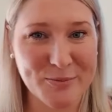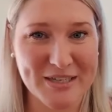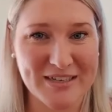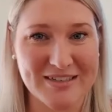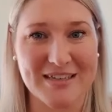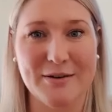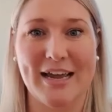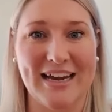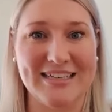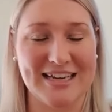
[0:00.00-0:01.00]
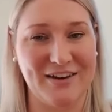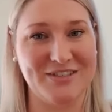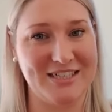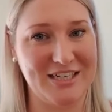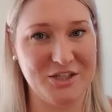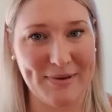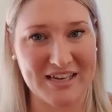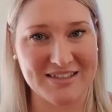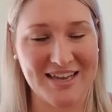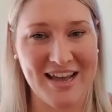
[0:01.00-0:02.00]
because I would hate to have to teach her
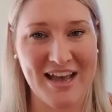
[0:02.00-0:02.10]
maths.